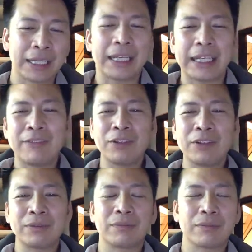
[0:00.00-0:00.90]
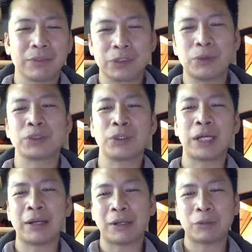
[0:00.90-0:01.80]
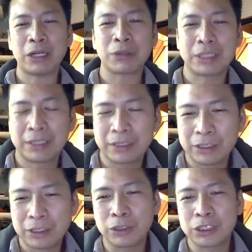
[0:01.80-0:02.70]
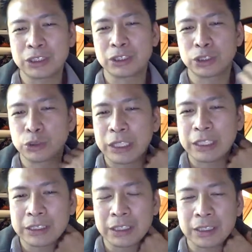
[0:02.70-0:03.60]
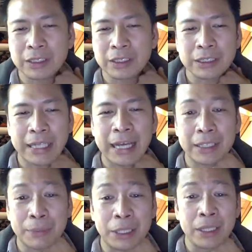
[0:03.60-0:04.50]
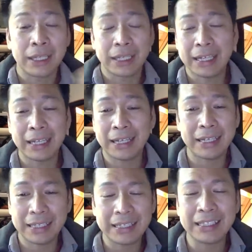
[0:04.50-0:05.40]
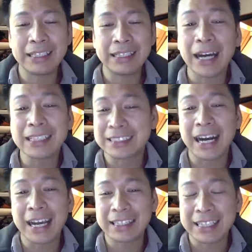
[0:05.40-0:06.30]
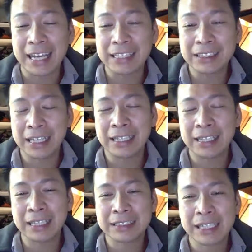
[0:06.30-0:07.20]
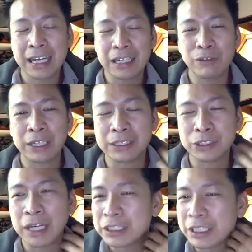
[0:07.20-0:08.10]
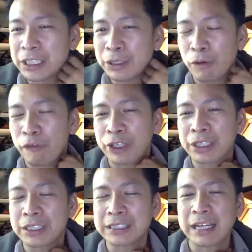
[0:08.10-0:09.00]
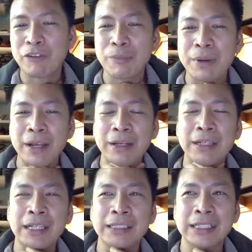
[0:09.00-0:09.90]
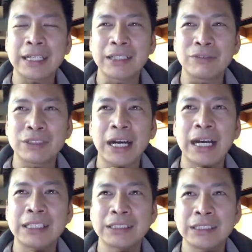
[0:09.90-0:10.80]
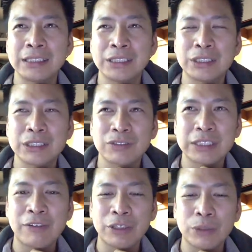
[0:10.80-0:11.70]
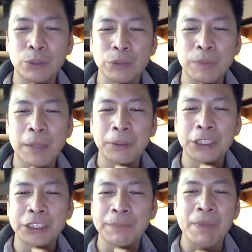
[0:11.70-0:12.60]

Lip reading: even so without just straight to the end. I mean. He does die at the end, and that's kind of like the tragic hero figure. The everyman that kind of dies in the interest of saving the world's population.